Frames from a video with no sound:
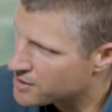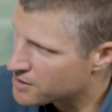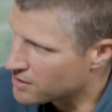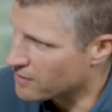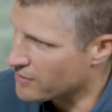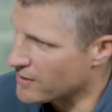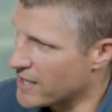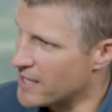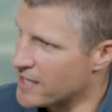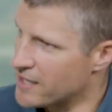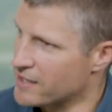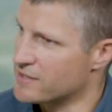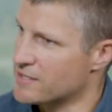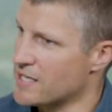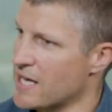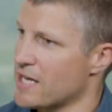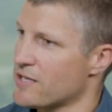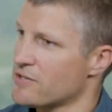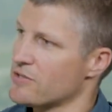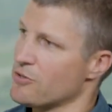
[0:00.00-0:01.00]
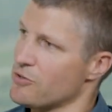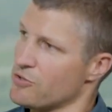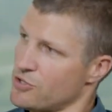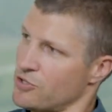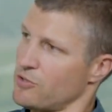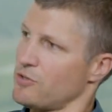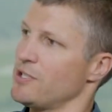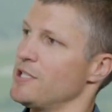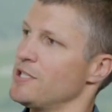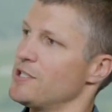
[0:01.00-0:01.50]
on that is as those
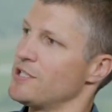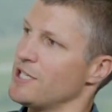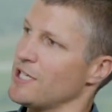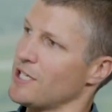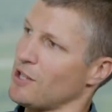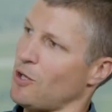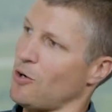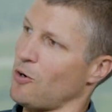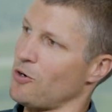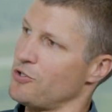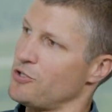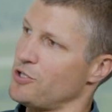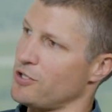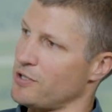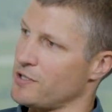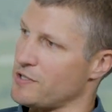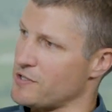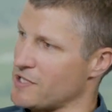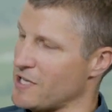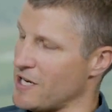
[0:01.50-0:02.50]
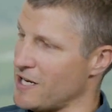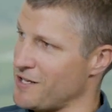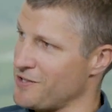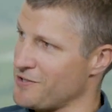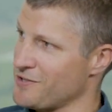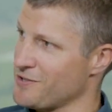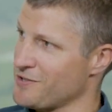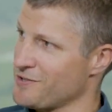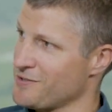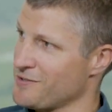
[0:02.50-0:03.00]
trees get larger in
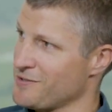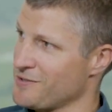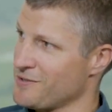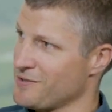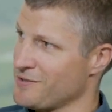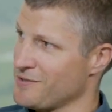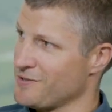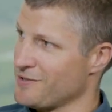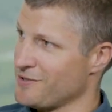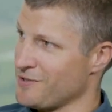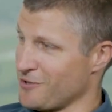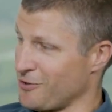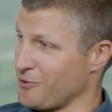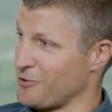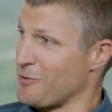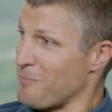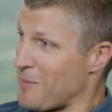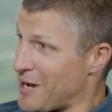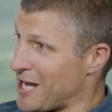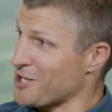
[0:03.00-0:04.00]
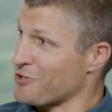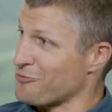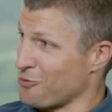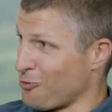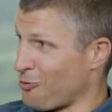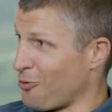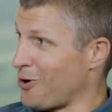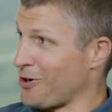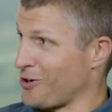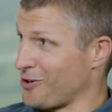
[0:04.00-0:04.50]
size, their demands for
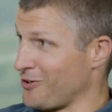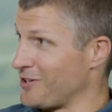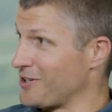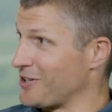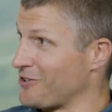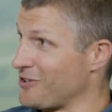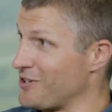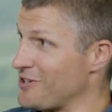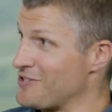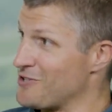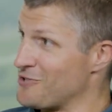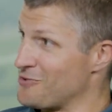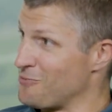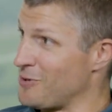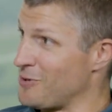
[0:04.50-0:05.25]
water increase as well.